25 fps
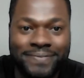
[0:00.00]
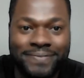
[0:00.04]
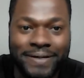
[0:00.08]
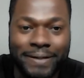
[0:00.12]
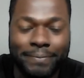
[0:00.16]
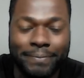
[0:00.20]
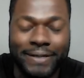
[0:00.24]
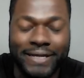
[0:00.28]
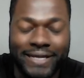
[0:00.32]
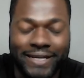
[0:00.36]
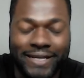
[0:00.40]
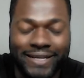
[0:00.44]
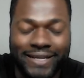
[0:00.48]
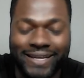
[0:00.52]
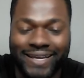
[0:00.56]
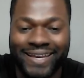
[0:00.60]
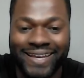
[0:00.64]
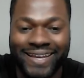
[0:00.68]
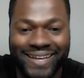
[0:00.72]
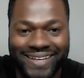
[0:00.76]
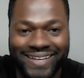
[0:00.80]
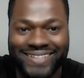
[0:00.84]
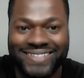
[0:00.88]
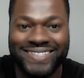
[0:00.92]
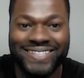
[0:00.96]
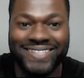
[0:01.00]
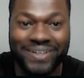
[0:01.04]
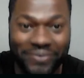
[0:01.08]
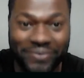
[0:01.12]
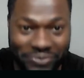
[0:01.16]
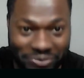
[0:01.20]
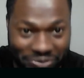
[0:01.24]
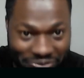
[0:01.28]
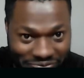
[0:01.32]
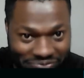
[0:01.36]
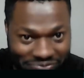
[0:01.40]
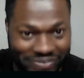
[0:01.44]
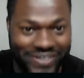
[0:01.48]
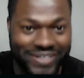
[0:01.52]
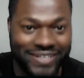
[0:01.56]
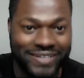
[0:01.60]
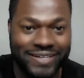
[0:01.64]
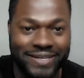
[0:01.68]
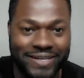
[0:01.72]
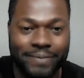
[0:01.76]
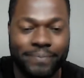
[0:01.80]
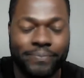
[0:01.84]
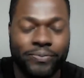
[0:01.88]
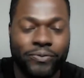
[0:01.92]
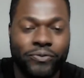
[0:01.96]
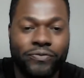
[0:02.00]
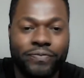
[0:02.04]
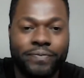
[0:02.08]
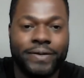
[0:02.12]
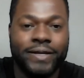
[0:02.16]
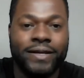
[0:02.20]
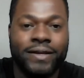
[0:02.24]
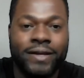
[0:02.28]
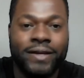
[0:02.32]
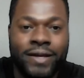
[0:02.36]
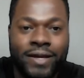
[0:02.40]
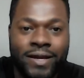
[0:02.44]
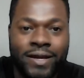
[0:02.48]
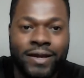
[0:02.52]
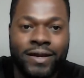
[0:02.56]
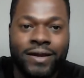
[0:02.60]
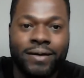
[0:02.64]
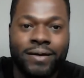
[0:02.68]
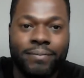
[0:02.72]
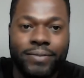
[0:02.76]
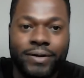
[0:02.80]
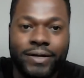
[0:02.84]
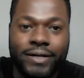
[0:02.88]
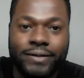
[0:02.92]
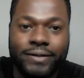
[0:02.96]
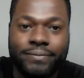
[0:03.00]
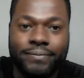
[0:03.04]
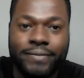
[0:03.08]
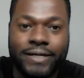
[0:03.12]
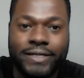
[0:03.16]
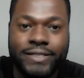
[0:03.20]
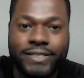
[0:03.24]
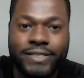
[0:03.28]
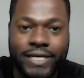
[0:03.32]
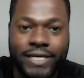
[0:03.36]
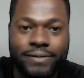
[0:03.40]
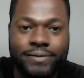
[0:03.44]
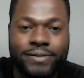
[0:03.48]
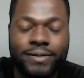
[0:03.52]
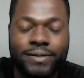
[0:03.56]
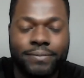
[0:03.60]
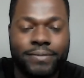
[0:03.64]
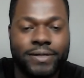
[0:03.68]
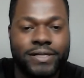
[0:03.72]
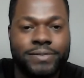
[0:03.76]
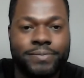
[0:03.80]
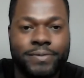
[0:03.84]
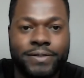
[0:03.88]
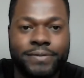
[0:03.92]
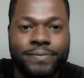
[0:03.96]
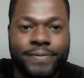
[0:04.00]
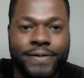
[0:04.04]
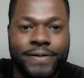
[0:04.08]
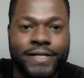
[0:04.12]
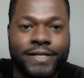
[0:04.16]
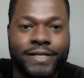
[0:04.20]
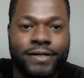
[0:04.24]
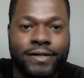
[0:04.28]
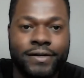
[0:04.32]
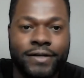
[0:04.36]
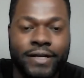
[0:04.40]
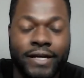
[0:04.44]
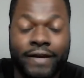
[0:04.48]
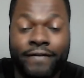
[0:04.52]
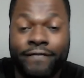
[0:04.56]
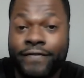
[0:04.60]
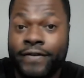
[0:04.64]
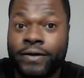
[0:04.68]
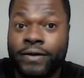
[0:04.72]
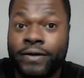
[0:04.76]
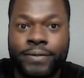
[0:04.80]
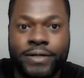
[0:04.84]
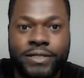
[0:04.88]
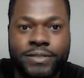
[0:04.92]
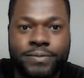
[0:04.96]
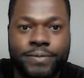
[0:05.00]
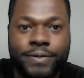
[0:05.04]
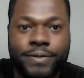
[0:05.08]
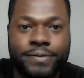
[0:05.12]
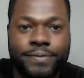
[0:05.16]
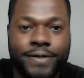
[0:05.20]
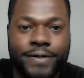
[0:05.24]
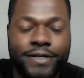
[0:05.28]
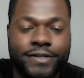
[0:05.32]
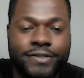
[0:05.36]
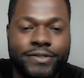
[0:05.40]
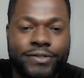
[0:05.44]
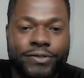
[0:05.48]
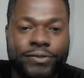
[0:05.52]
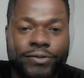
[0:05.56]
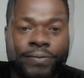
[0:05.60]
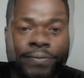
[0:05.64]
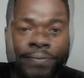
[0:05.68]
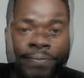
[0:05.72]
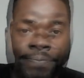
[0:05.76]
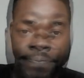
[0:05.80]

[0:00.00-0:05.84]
I mean, it's still room for improvement, but my tapes are much, much better. And I feel much, much better too.